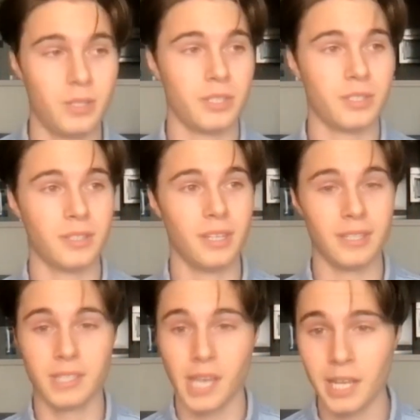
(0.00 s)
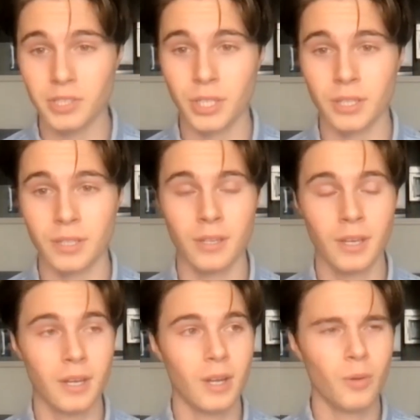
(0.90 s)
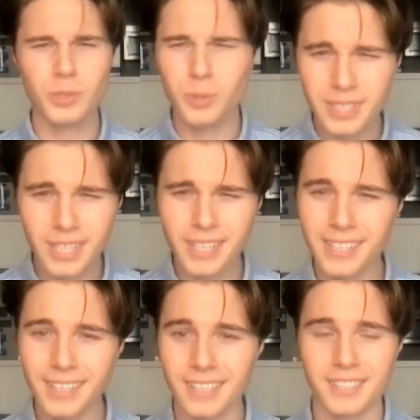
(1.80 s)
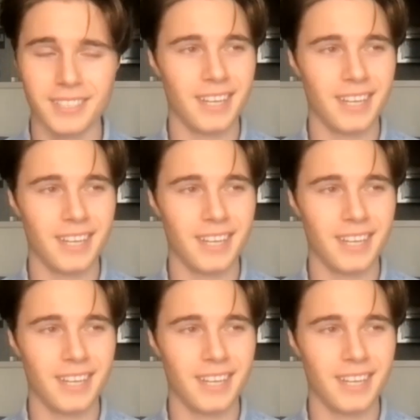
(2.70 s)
just the attention was ridiculous.